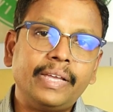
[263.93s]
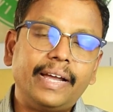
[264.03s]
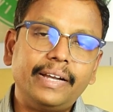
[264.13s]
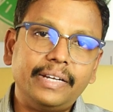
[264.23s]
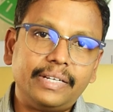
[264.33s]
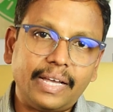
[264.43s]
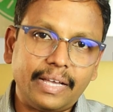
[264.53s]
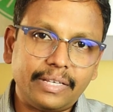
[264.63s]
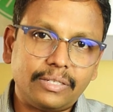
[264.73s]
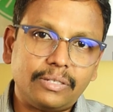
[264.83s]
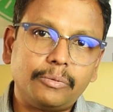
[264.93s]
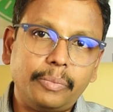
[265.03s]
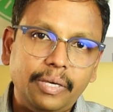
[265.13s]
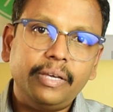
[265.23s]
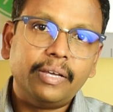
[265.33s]
and it has to
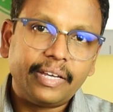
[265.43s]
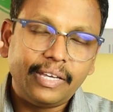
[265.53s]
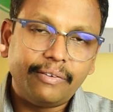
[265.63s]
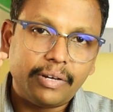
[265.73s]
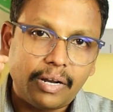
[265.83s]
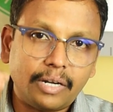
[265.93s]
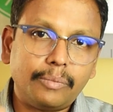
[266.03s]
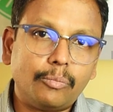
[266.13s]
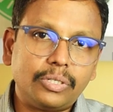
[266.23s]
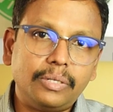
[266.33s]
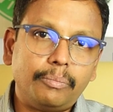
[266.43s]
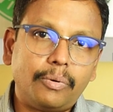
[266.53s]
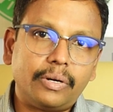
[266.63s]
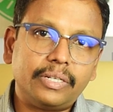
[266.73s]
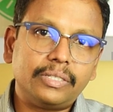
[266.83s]
be given utmost
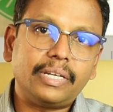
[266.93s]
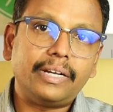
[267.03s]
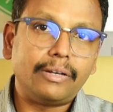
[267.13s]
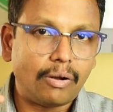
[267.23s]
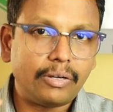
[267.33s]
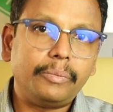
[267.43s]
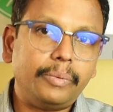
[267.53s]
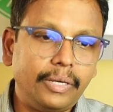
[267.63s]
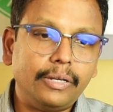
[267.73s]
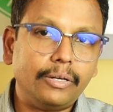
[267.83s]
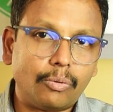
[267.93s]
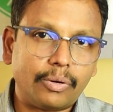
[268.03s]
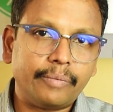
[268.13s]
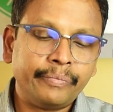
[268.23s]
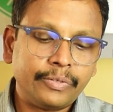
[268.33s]
importance and not to be
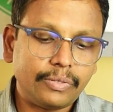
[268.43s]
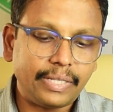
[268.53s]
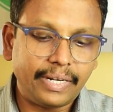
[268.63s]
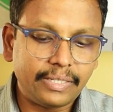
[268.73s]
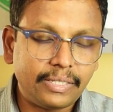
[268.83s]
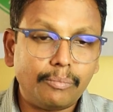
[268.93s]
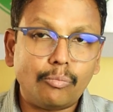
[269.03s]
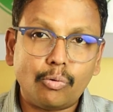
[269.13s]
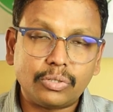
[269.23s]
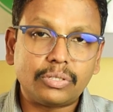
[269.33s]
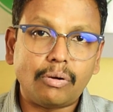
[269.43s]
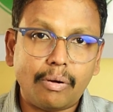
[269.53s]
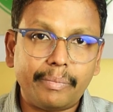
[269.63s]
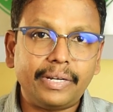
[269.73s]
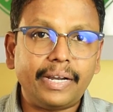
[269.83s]
ignored. So that is the most
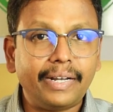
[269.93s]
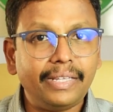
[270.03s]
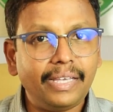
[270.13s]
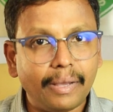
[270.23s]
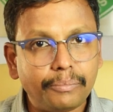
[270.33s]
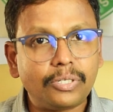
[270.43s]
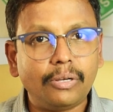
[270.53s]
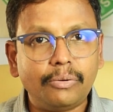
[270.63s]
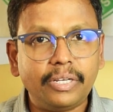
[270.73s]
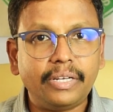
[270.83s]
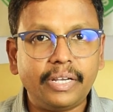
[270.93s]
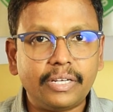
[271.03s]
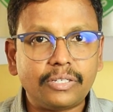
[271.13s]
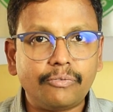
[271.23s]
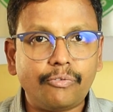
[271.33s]
common and the absolute
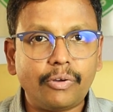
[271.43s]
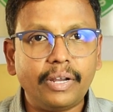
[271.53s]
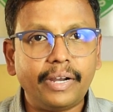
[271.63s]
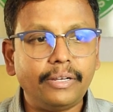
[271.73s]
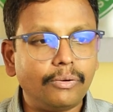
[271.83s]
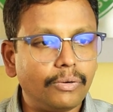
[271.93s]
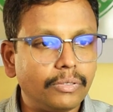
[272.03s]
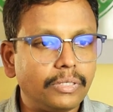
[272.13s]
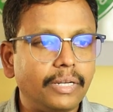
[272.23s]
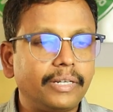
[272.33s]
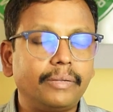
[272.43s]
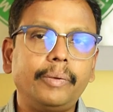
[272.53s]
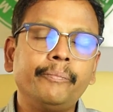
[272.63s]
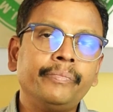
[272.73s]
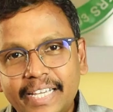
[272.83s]
indication for adenotonsillectomy.
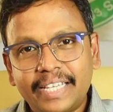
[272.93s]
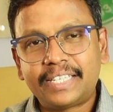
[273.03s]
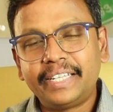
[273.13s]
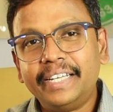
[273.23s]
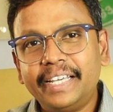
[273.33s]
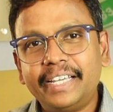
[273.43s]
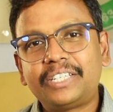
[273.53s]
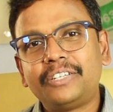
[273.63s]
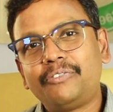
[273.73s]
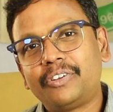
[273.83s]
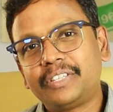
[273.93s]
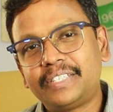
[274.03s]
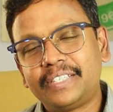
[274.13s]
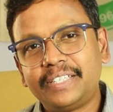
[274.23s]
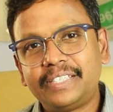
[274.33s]
Next indication for this
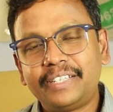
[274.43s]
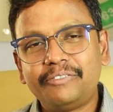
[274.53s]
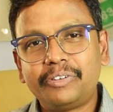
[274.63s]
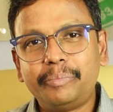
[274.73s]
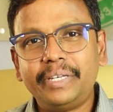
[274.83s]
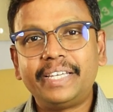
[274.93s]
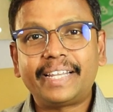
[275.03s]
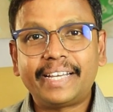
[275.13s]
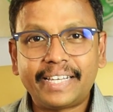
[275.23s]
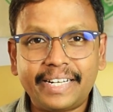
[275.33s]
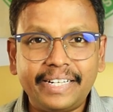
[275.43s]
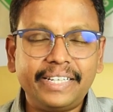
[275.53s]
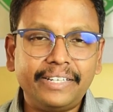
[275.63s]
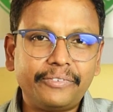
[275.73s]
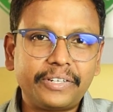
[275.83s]
surgery will be recurrent
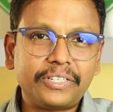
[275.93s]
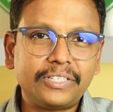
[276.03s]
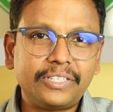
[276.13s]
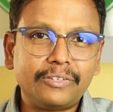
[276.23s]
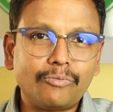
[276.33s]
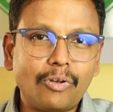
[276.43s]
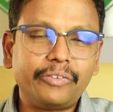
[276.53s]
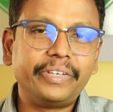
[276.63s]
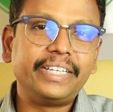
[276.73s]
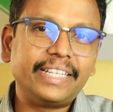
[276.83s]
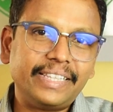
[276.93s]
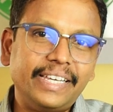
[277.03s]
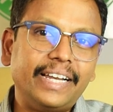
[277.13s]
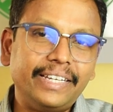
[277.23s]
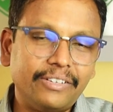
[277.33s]
infections involving the
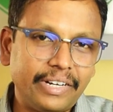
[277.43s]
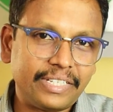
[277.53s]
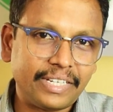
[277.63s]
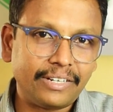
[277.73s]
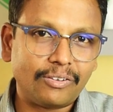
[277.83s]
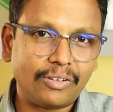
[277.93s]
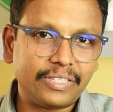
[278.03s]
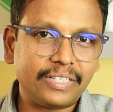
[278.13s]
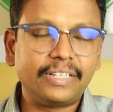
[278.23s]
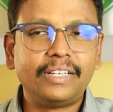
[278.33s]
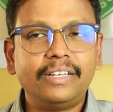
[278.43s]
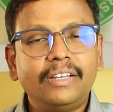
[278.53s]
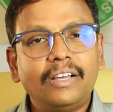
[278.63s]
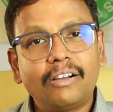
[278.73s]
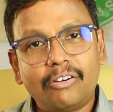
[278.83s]
adenoids and tonsil.
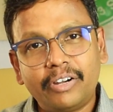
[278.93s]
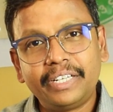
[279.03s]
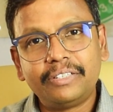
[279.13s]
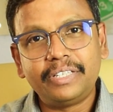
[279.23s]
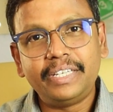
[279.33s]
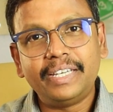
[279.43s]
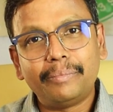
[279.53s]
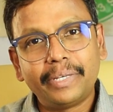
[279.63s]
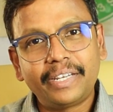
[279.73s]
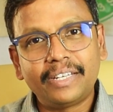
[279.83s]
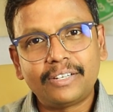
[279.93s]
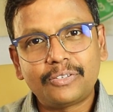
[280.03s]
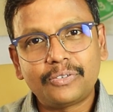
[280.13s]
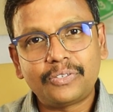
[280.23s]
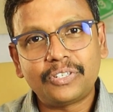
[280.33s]
According to the American
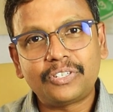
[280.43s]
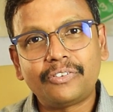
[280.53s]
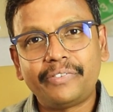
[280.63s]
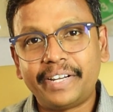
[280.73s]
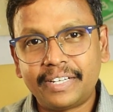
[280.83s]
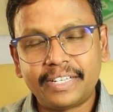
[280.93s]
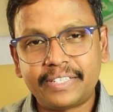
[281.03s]
Association of Head and Neck